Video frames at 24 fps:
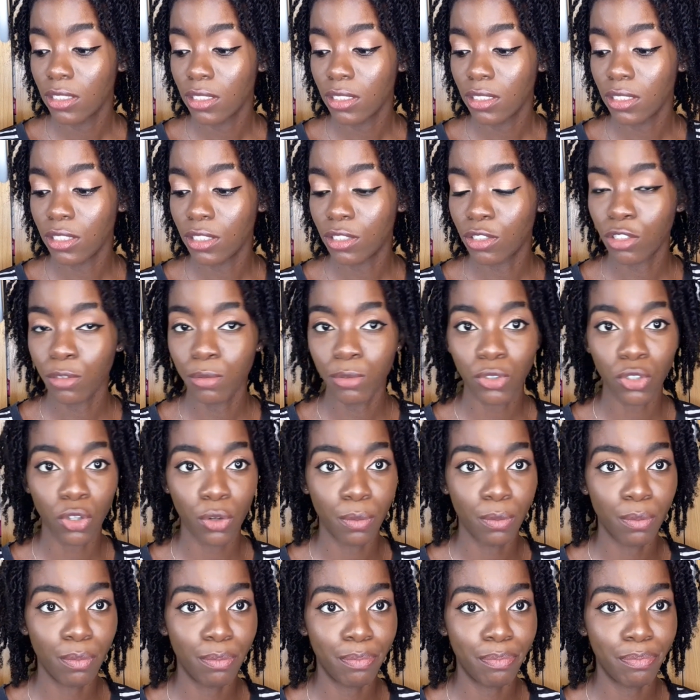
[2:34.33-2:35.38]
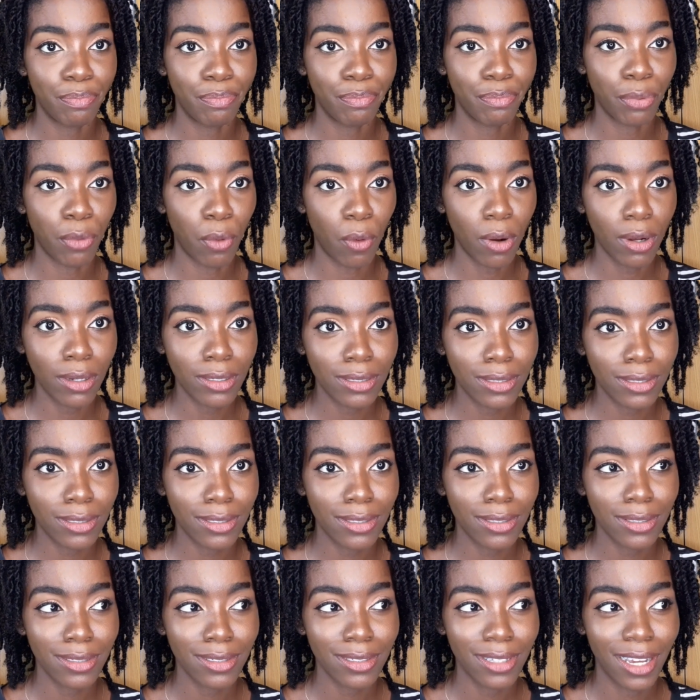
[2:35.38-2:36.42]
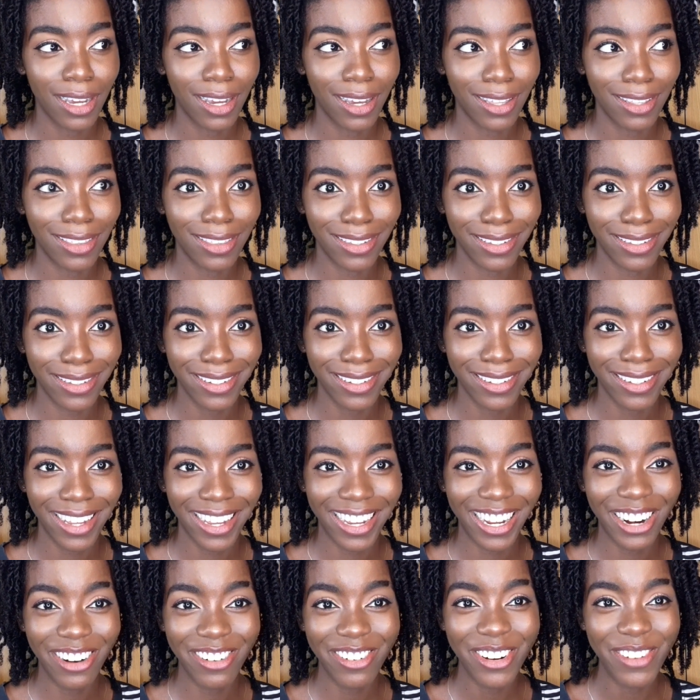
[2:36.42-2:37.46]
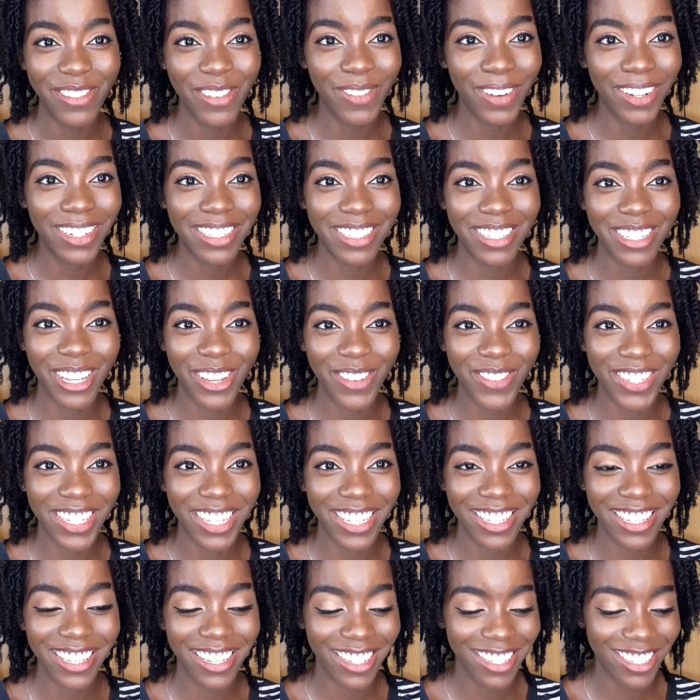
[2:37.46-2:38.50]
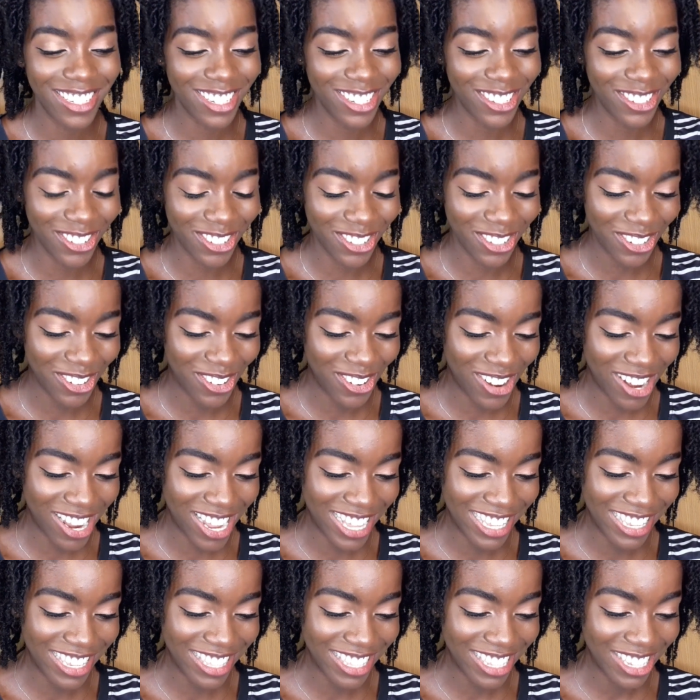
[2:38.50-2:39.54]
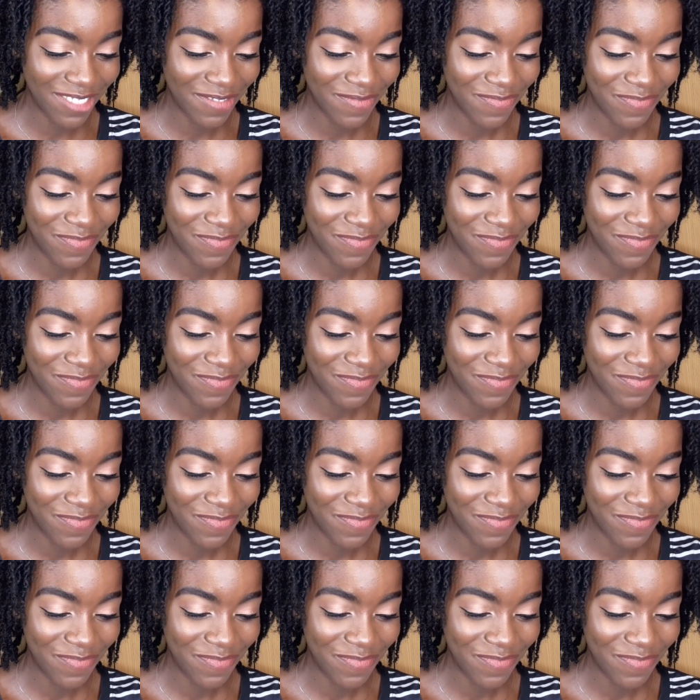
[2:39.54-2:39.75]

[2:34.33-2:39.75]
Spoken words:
description box. I think I can't really remember the terms again. Jesus Christ.